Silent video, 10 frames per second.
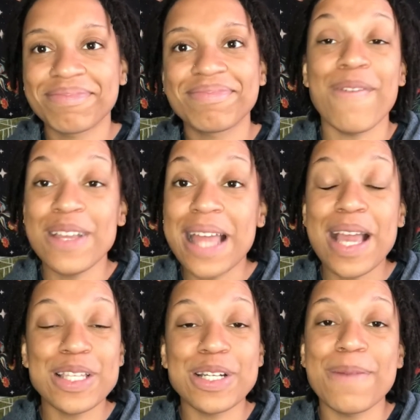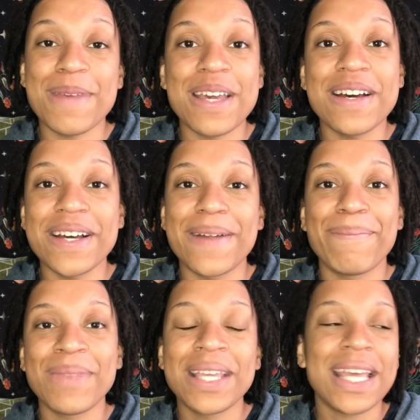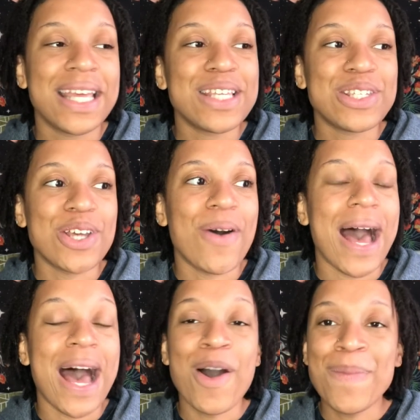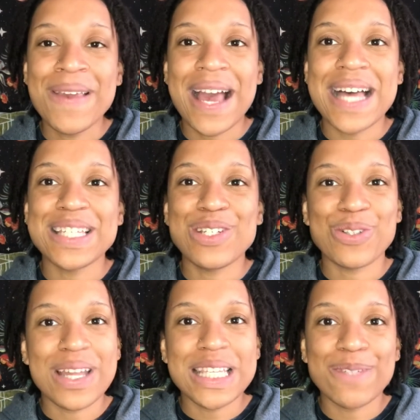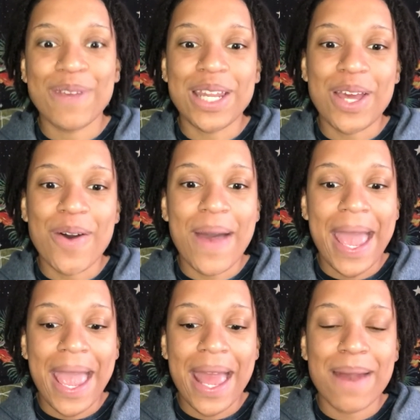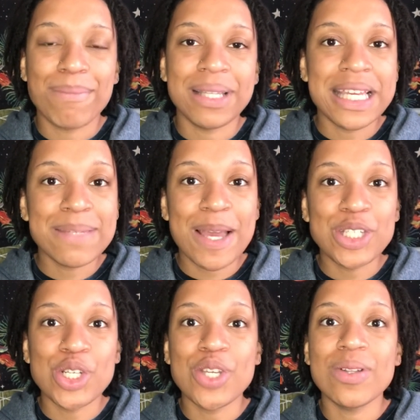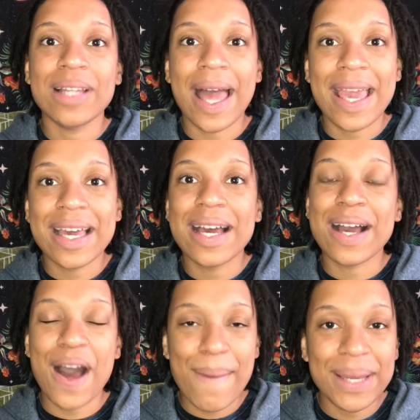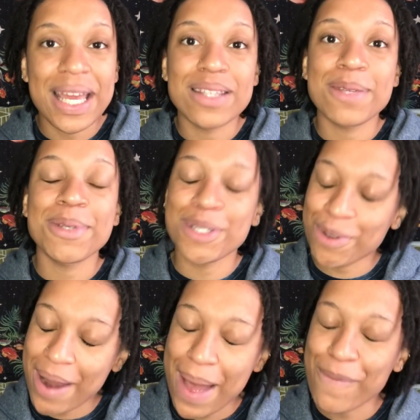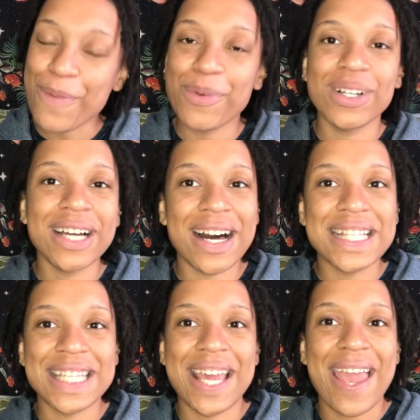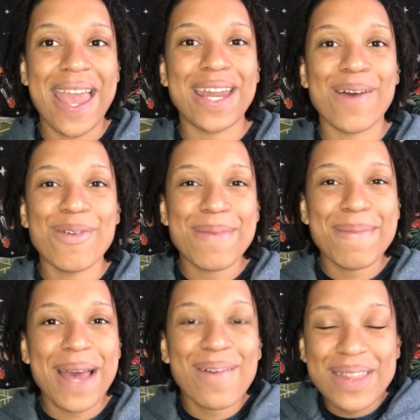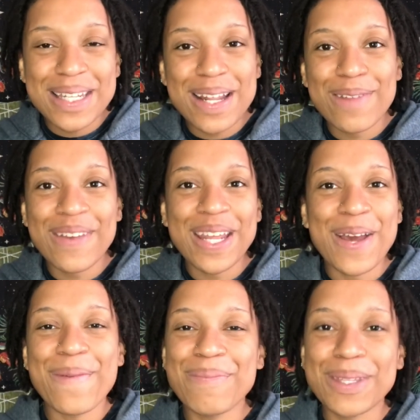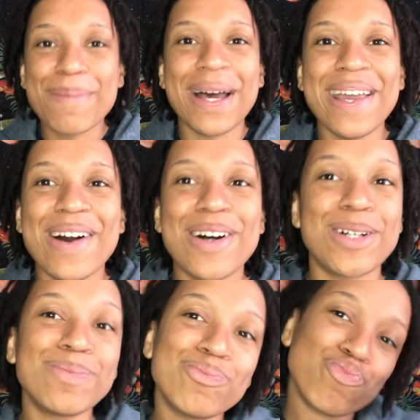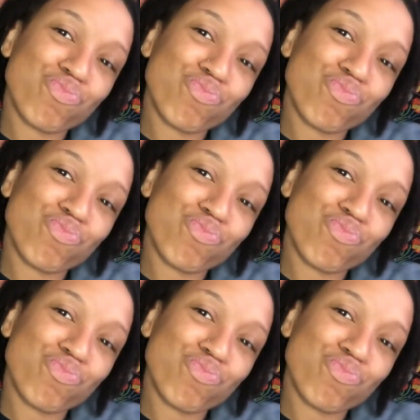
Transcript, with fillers: everything is gonna be good. So I hope you guys enjoyed this video and please make sure you like, comment, and subscribe for more content and I will be back with another video. Bye y'all.